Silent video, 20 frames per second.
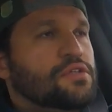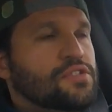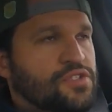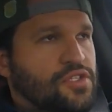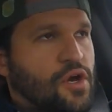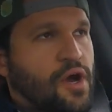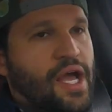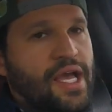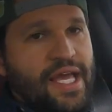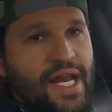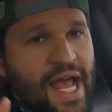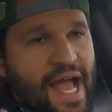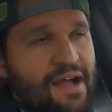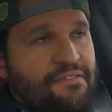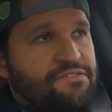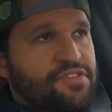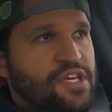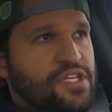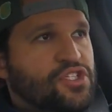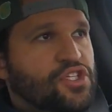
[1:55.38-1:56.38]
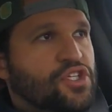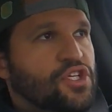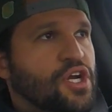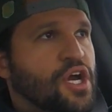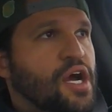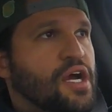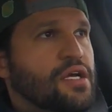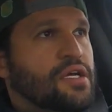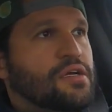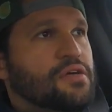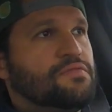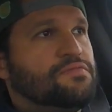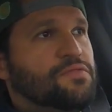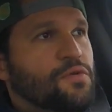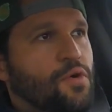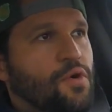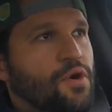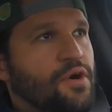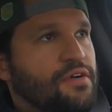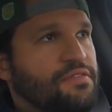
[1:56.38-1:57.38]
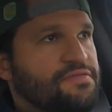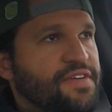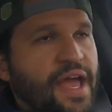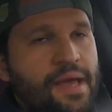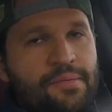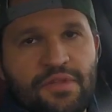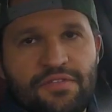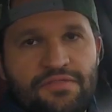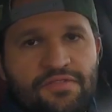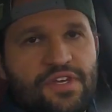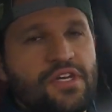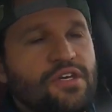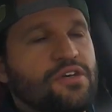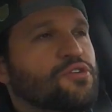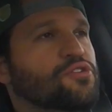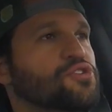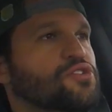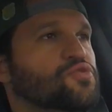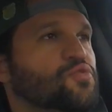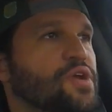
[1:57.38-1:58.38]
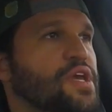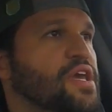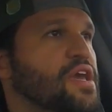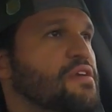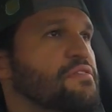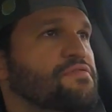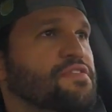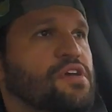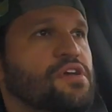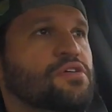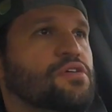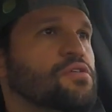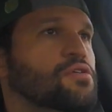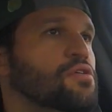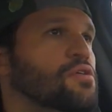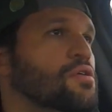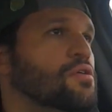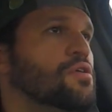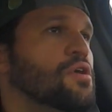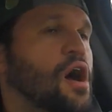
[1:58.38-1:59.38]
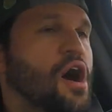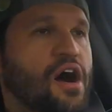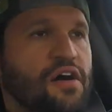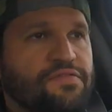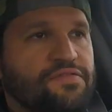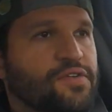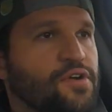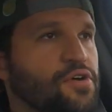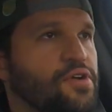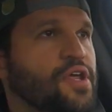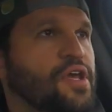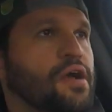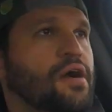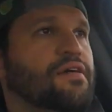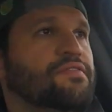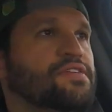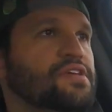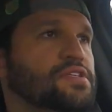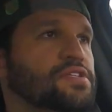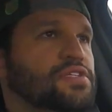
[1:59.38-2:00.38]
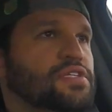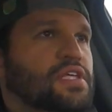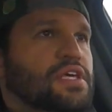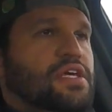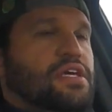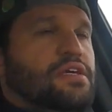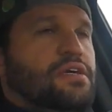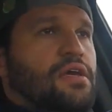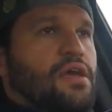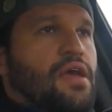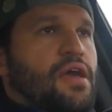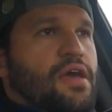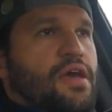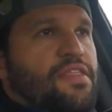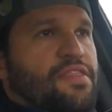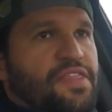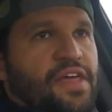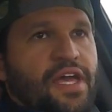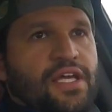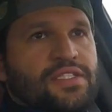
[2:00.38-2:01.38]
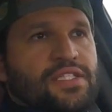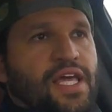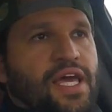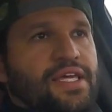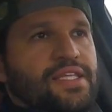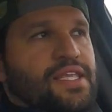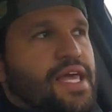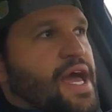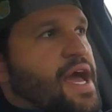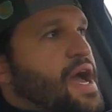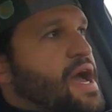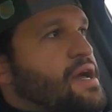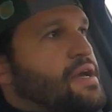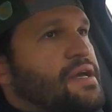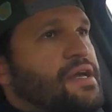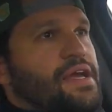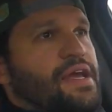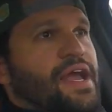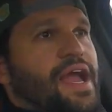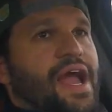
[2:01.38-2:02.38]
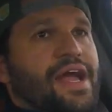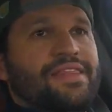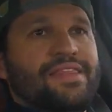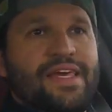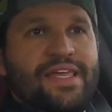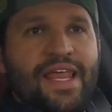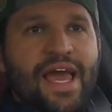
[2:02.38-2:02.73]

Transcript: So I can have this truck for family vehicles, weekend vehicle, off roading, obviously, things like that and